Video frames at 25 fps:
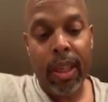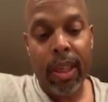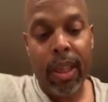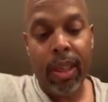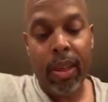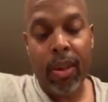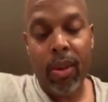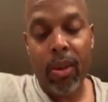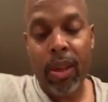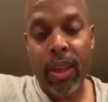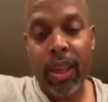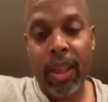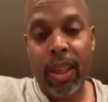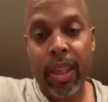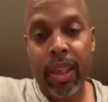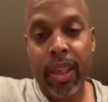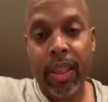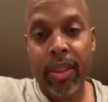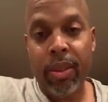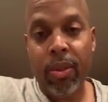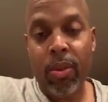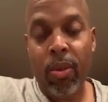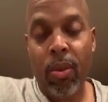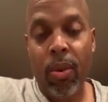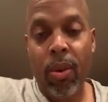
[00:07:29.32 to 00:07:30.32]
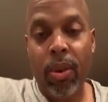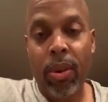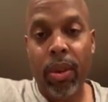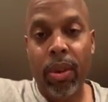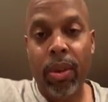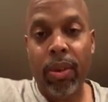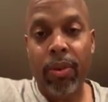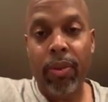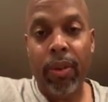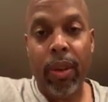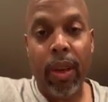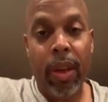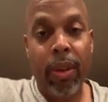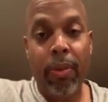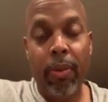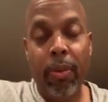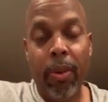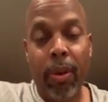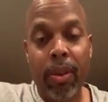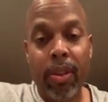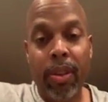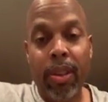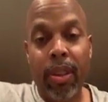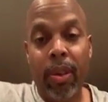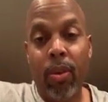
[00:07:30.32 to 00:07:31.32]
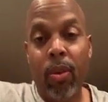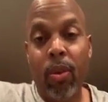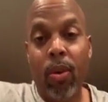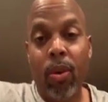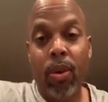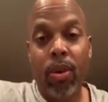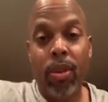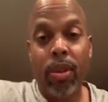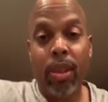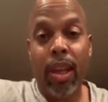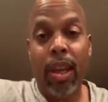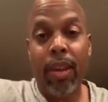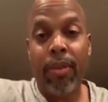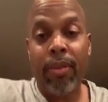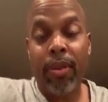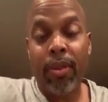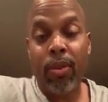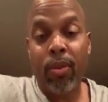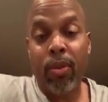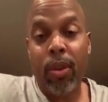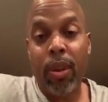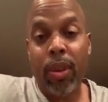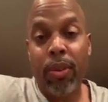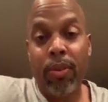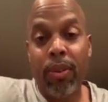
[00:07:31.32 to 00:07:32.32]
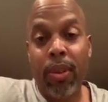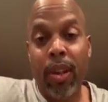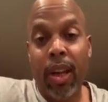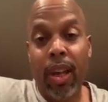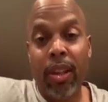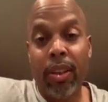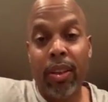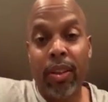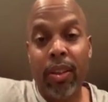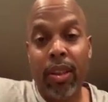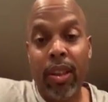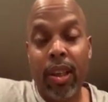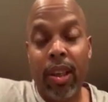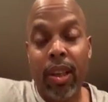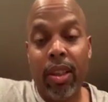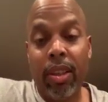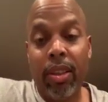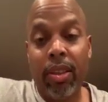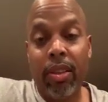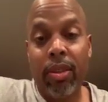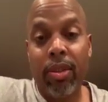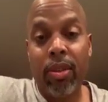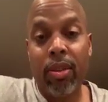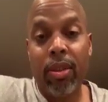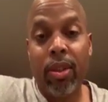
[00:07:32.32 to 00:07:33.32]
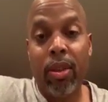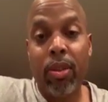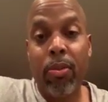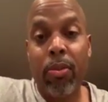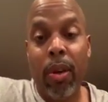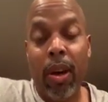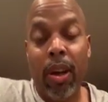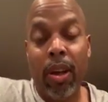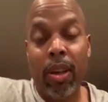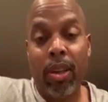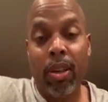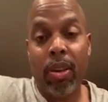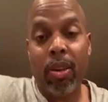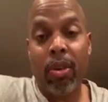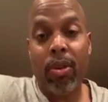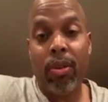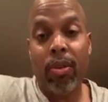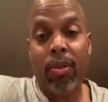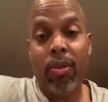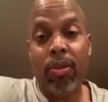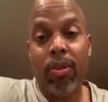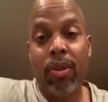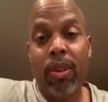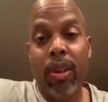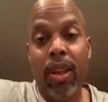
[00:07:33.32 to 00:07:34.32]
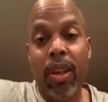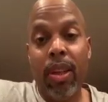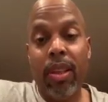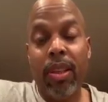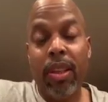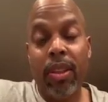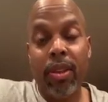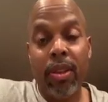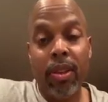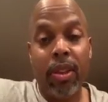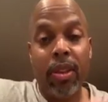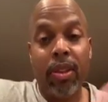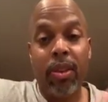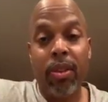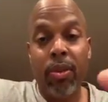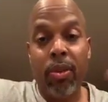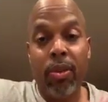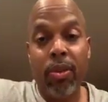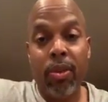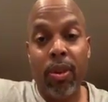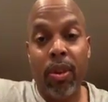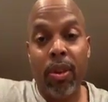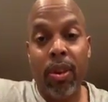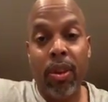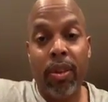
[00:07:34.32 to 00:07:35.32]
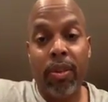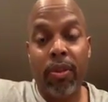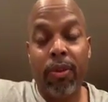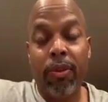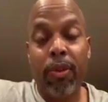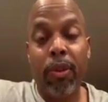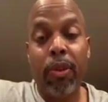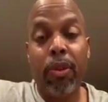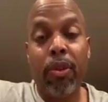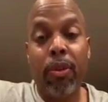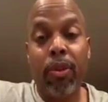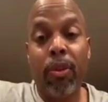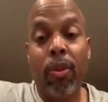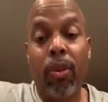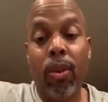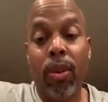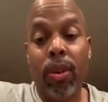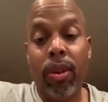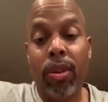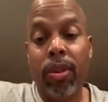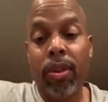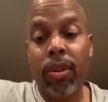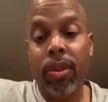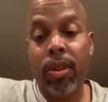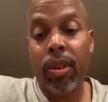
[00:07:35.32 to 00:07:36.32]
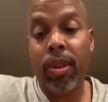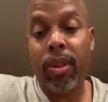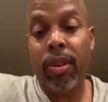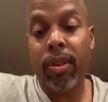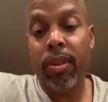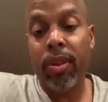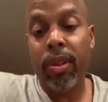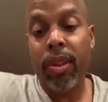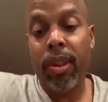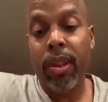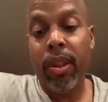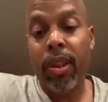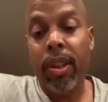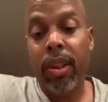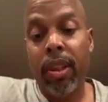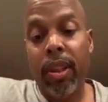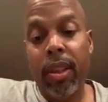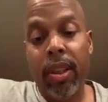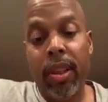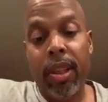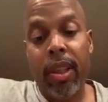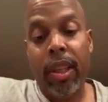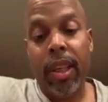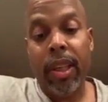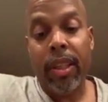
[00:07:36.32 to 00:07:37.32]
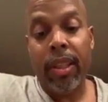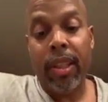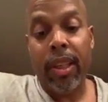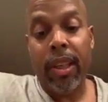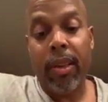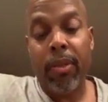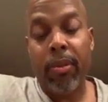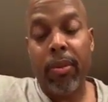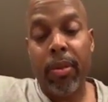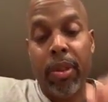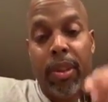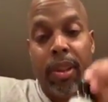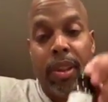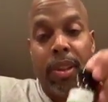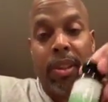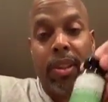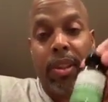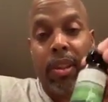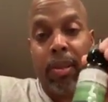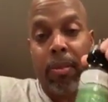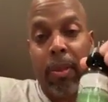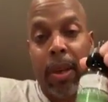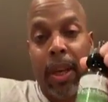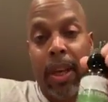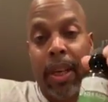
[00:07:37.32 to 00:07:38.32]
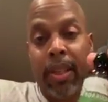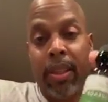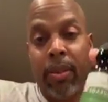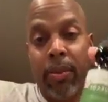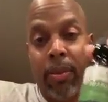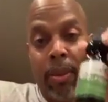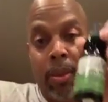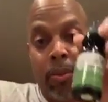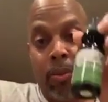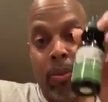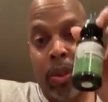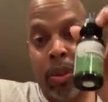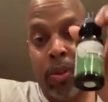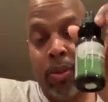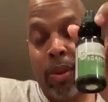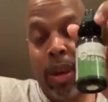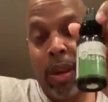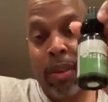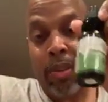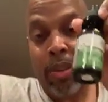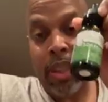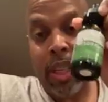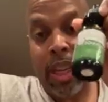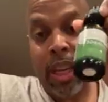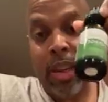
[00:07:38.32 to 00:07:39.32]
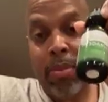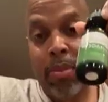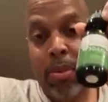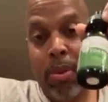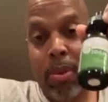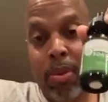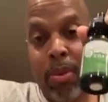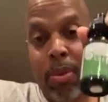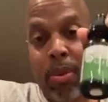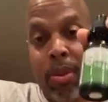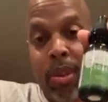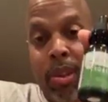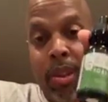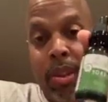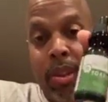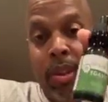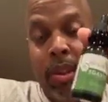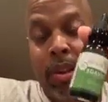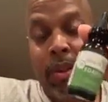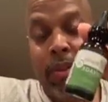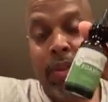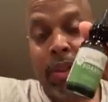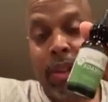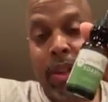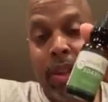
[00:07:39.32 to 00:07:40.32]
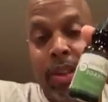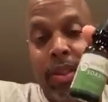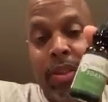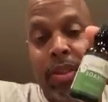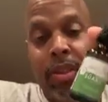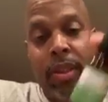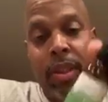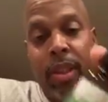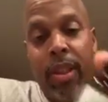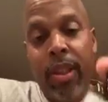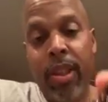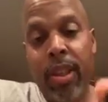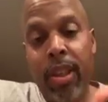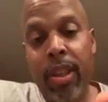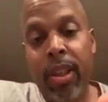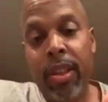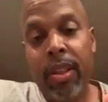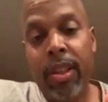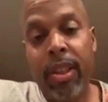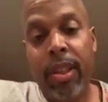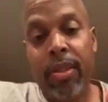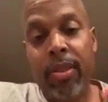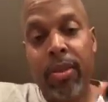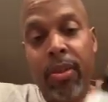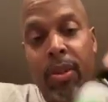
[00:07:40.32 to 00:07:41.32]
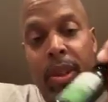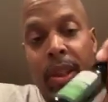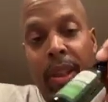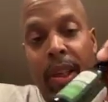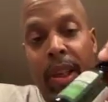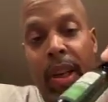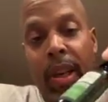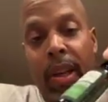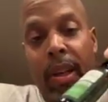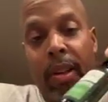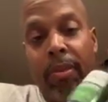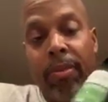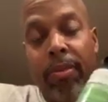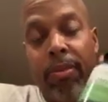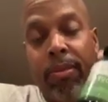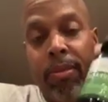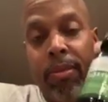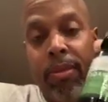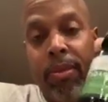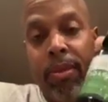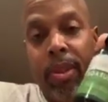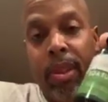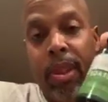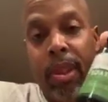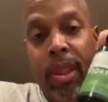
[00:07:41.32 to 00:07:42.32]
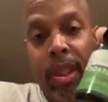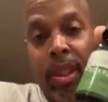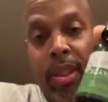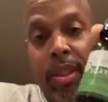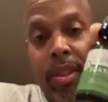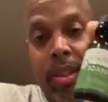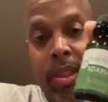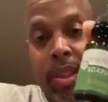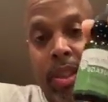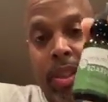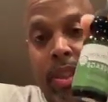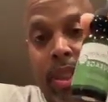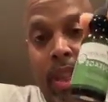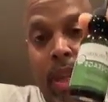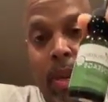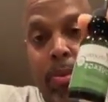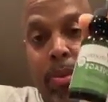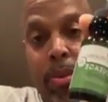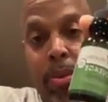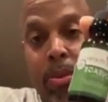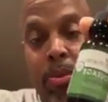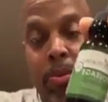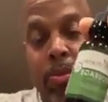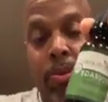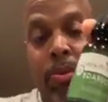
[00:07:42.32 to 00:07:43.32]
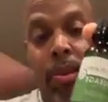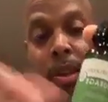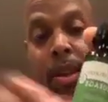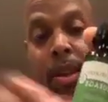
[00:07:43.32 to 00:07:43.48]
and go ahead and get your order. For every person that orders, I have a $25 uh, coupon code that you can use on future orders. So, and um, but this is amazing. We, we do have samples of this that you can um, you can get sample